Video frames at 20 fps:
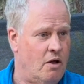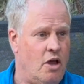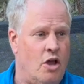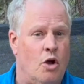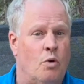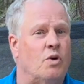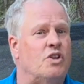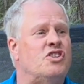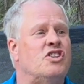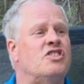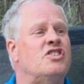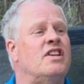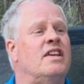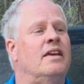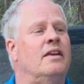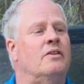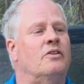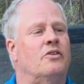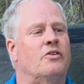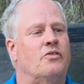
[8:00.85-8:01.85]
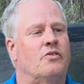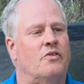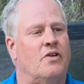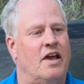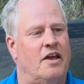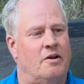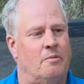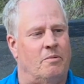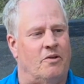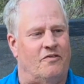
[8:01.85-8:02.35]
which is
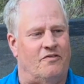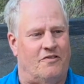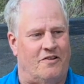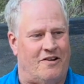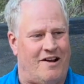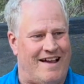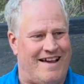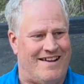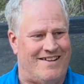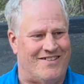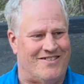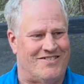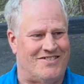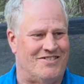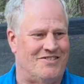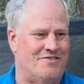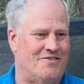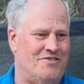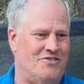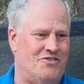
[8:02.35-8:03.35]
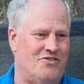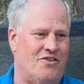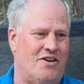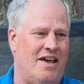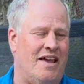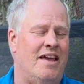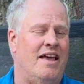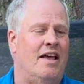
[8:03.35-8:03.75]
incredible for hikers to enjoy,